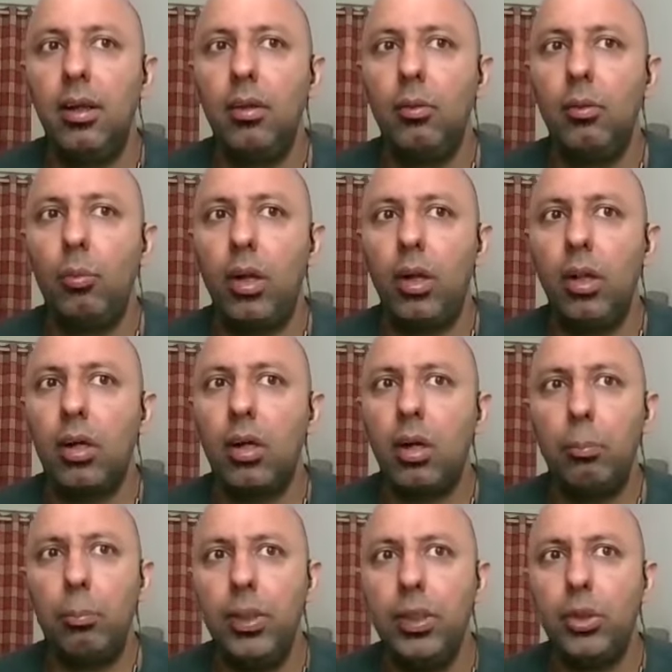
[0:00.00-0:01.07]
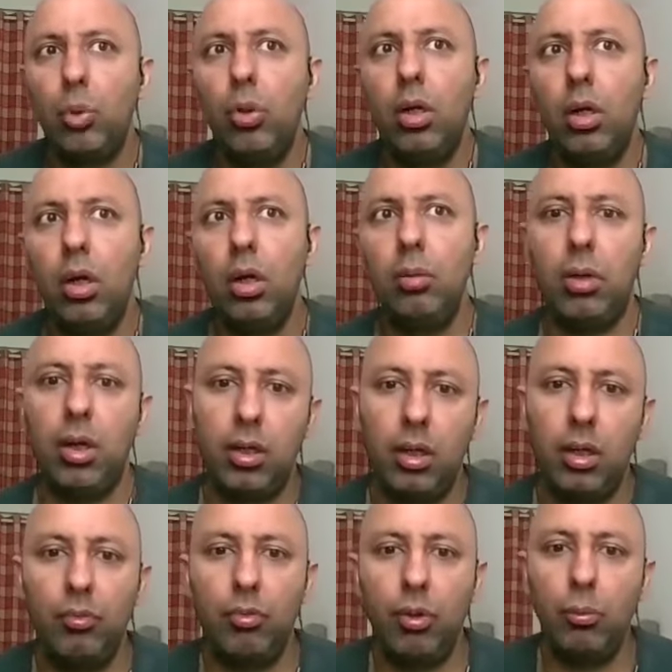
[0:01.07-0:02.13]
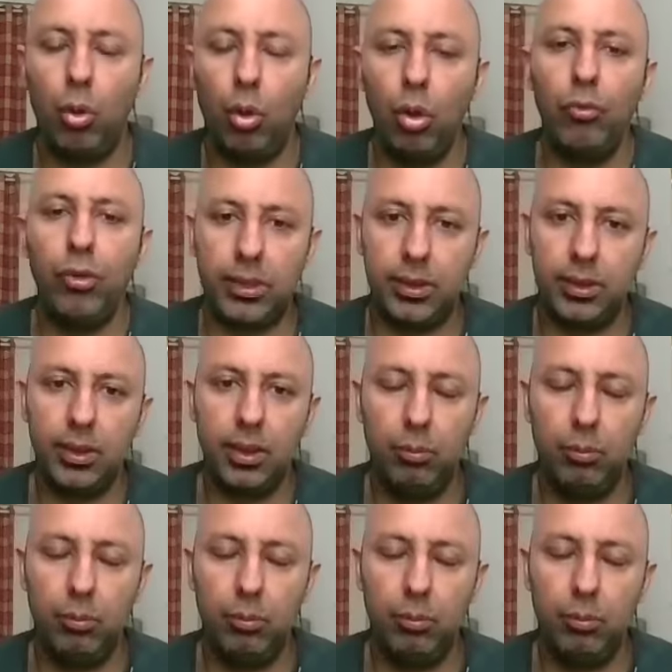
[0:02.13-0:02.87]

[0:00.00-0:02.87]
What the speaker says: one of the companies to learn marketing from always, and